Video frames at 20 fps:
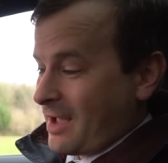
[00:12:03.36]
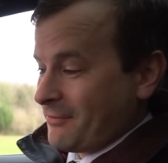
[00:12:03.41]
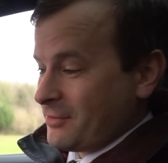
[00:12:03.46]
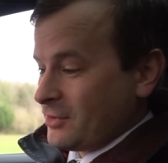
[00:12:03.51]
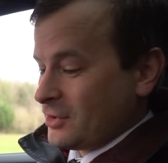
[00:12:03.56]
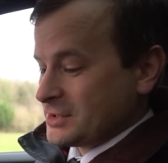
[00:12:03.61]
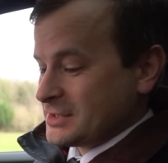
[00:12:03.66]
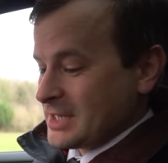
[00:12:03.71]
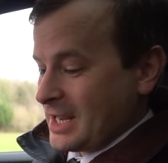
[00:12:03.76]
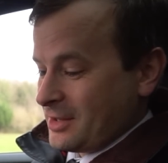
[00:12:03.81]

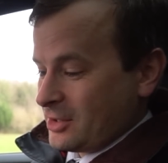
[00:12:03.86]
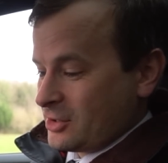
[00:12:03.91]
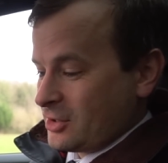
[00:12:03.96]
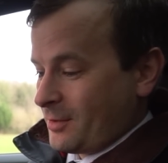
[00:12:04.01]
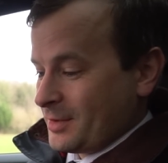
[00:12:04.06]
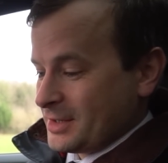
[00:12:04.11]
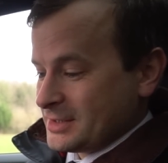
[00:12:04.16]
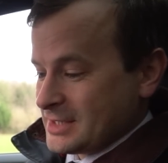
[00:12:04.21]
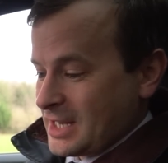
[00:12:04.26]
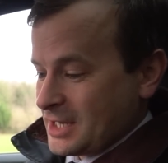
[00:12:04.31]
your say in the
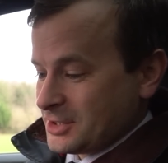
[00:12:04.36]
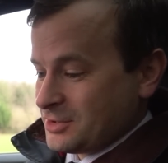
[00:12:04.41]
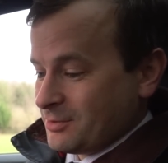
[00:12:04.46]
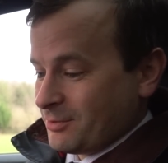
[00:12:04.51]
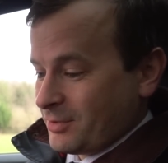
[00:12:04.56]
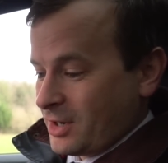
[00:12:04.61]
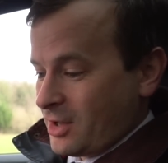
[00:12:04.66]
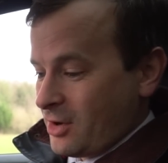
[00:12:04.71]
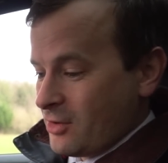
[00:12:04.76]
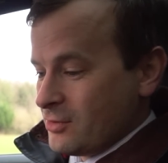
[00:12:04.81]
comment section
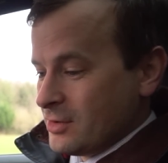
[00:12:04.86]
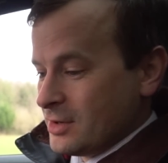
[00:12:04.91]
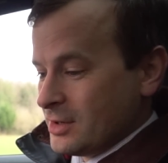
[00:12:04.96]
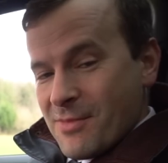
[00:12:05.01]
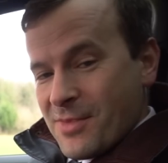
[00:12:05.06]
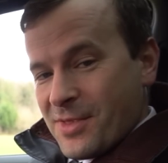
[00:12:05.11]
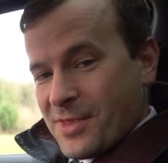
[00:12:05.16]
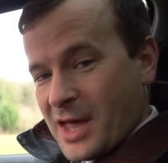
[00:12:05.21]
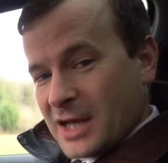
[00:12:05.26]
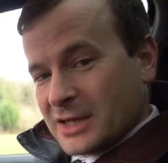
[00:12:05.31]
below.
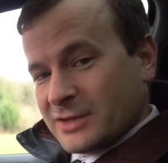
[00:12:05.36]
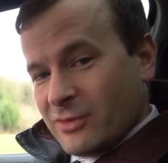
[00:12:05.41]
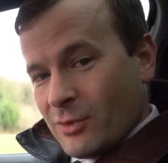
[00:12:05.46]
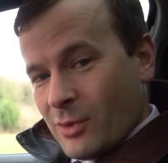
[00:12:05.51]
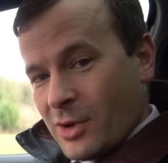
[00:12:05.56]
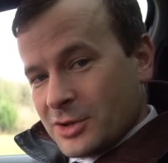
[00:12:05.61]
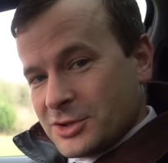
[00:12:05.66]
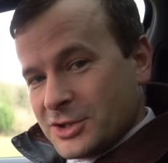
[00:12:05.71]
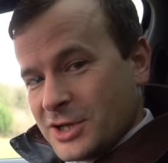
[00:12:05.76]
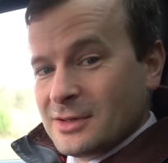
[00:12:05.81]
Thanks for
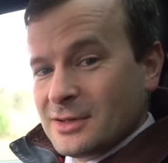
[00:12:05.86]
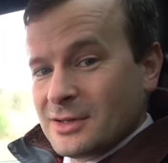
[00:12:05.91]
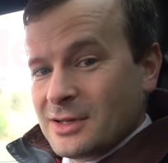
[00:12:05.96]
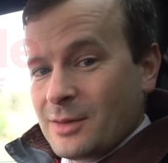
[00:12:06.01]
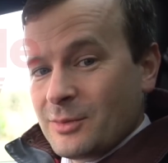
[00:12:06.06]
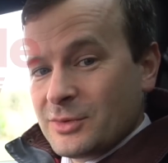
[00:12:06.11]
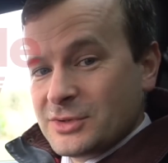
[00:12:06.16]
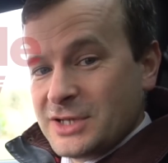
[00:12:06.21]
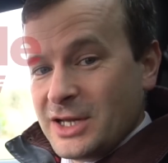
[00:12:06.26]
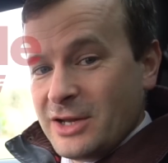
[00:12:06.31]
watching.
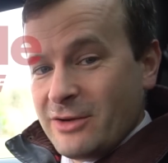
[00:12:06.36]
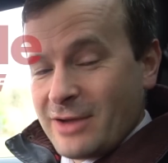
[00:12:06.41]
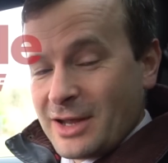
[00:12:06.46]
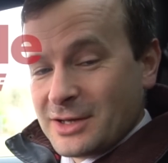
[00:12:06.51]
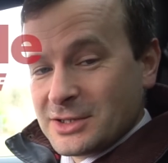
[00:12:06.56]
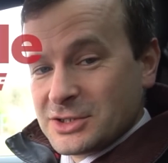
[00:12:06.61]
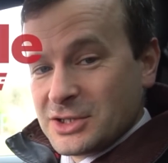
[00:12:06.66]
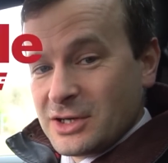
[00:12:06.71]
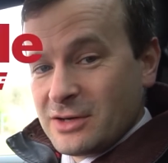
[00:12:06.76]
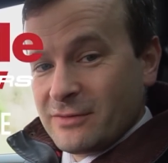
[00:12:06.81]
We'll see you again
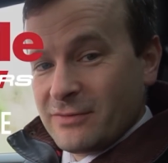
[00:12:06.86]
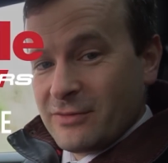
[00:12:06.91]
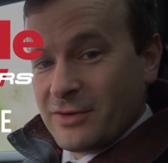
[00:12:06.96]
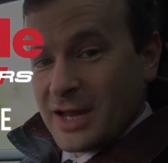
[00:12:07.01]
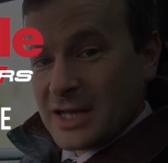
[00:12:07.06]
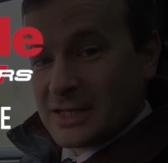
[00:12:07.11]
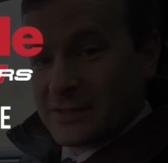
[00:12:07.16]
soon for the next